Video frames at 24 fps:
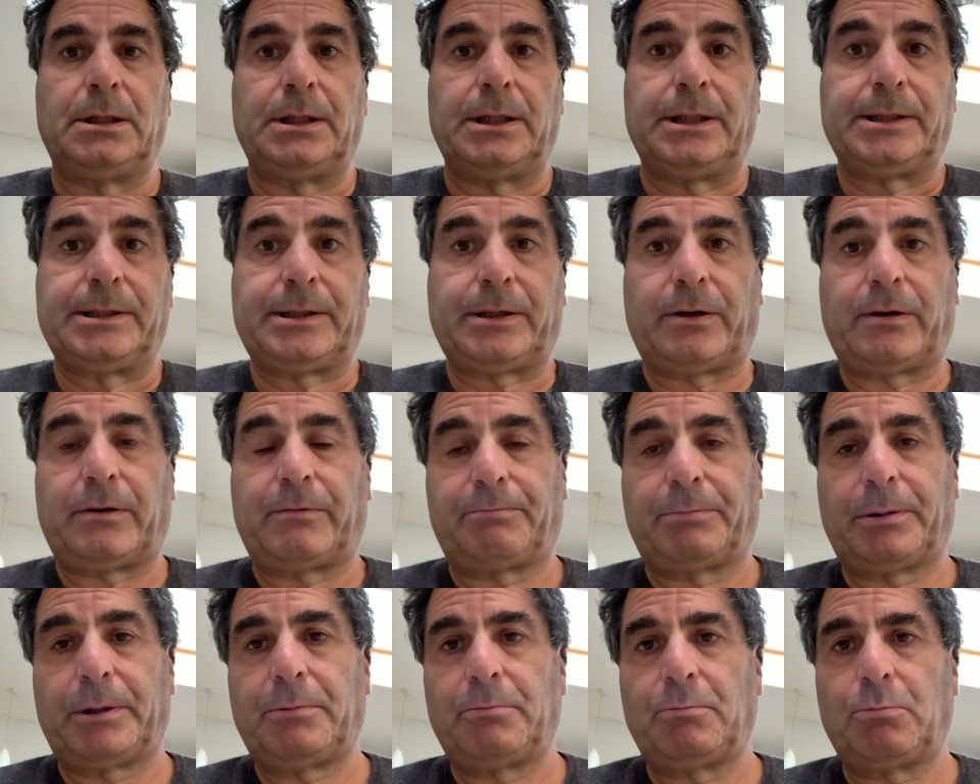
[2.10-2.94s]
So
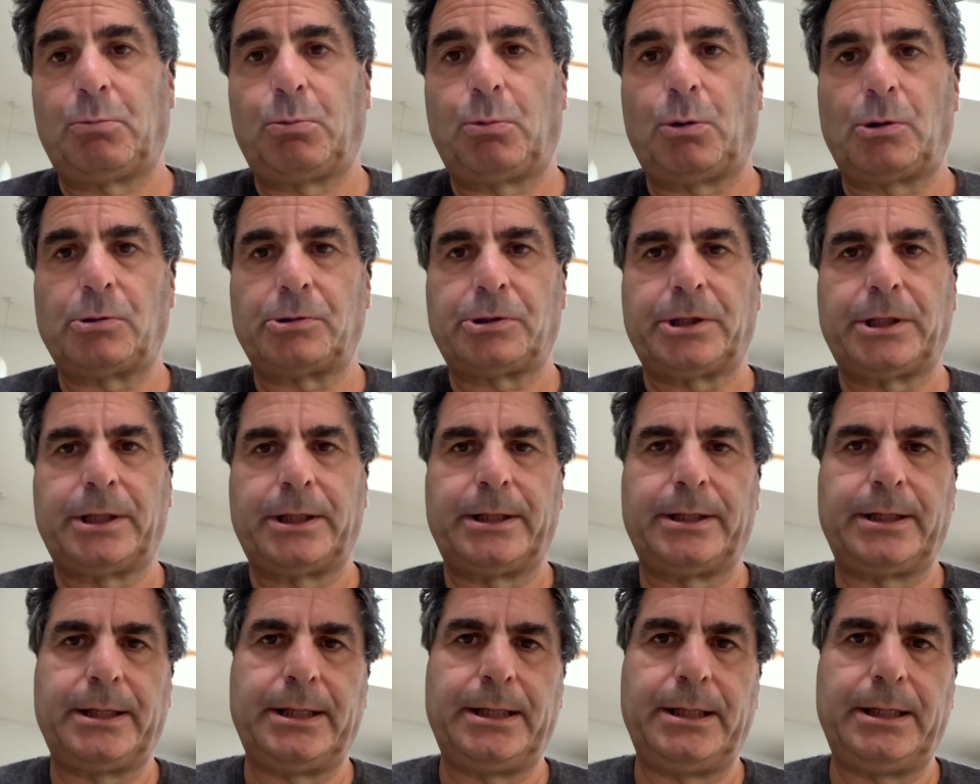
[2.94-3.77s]
I've been watching
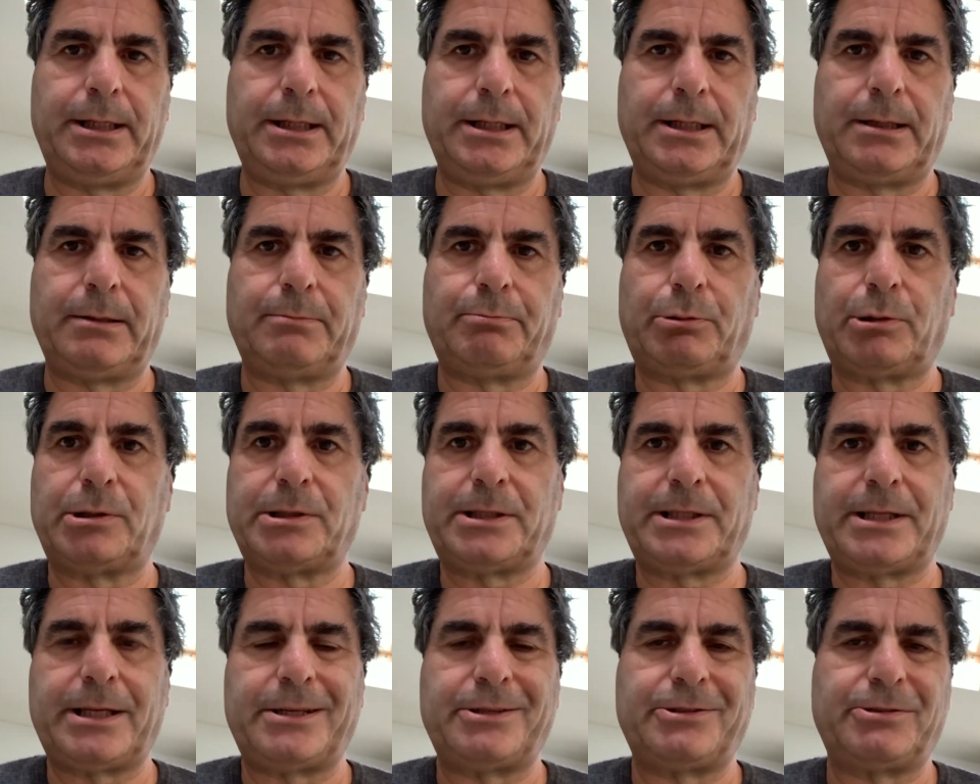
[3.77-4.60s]
the
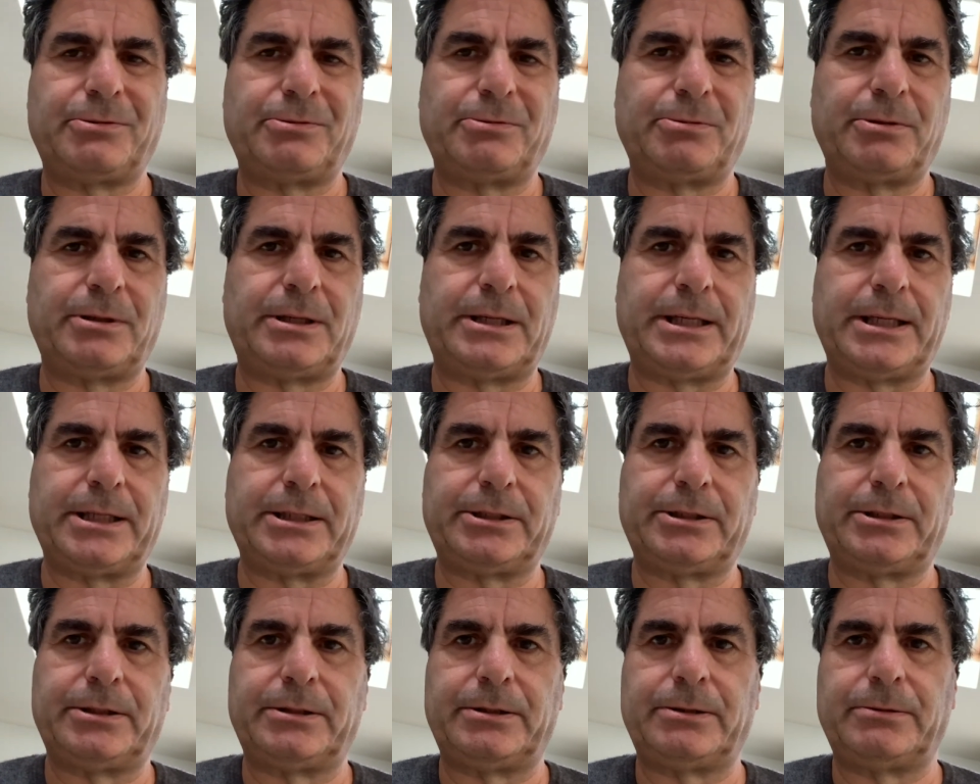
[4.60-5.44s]
presidential
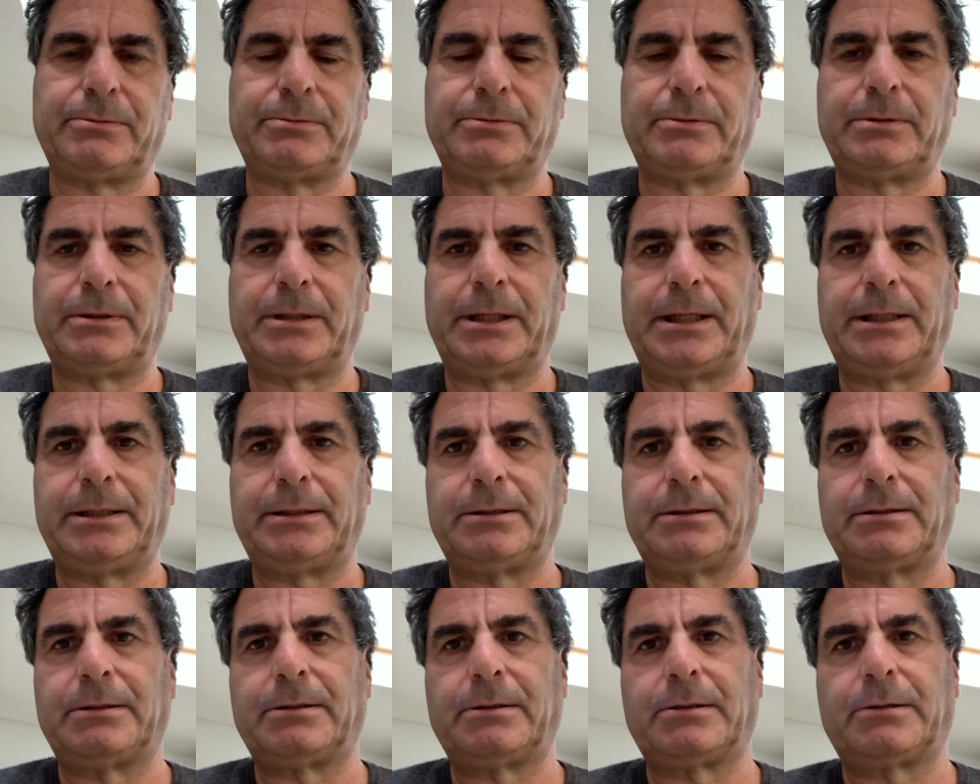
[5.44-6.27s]
election
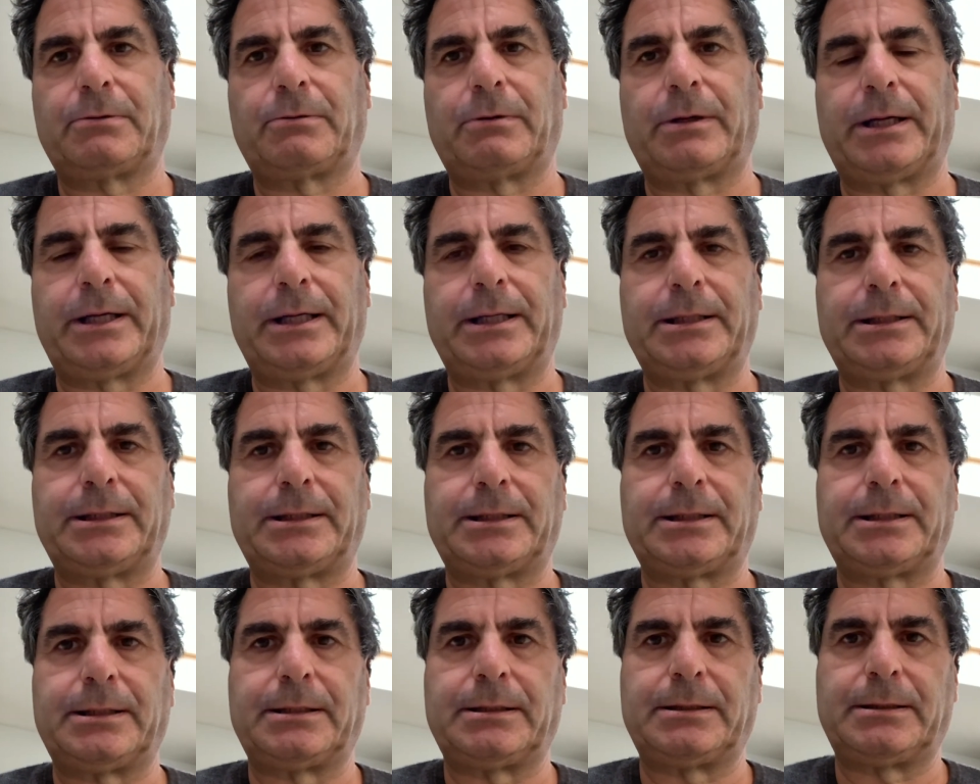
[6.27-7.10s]
in the
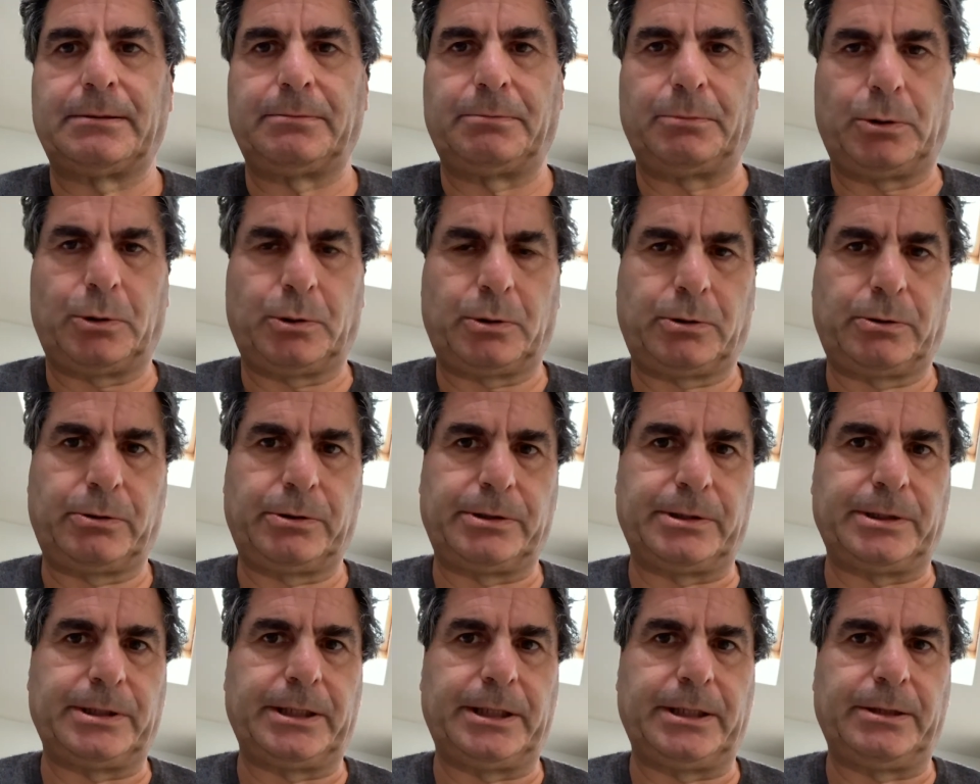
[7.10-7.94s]
greatest
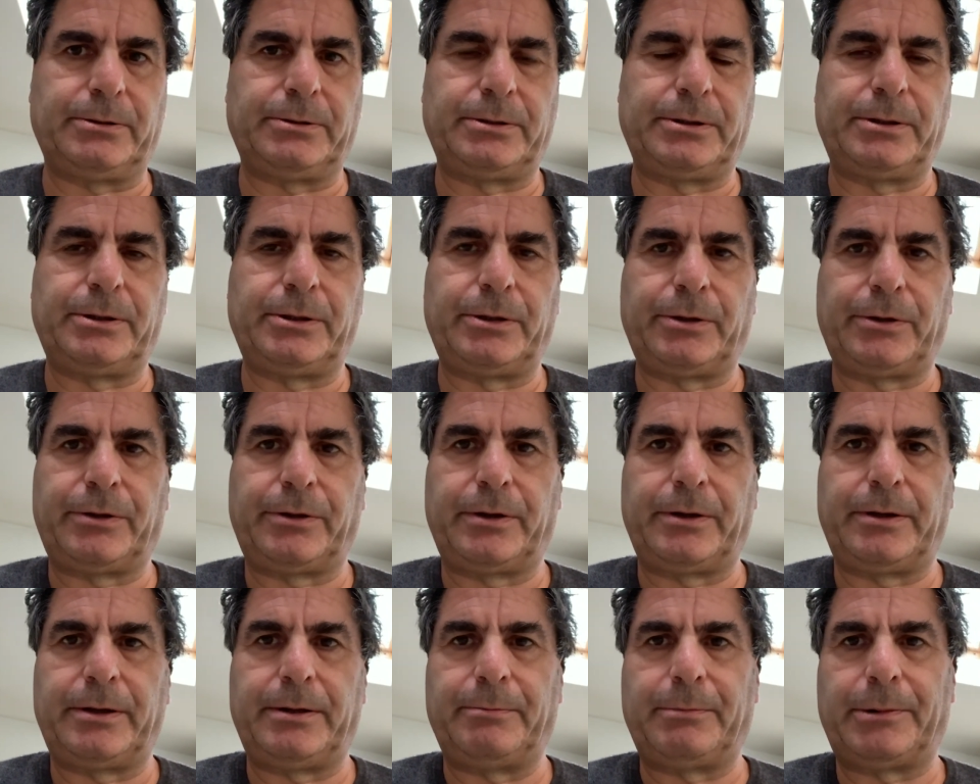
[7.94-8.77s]
democracy on earth
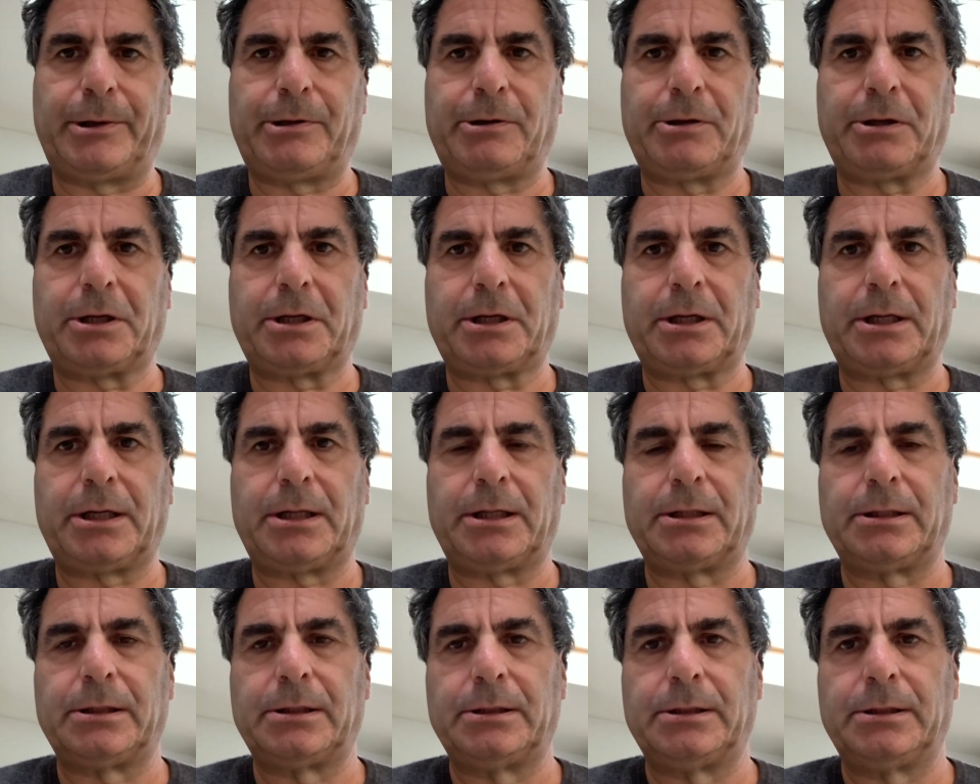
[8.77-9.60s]
in America.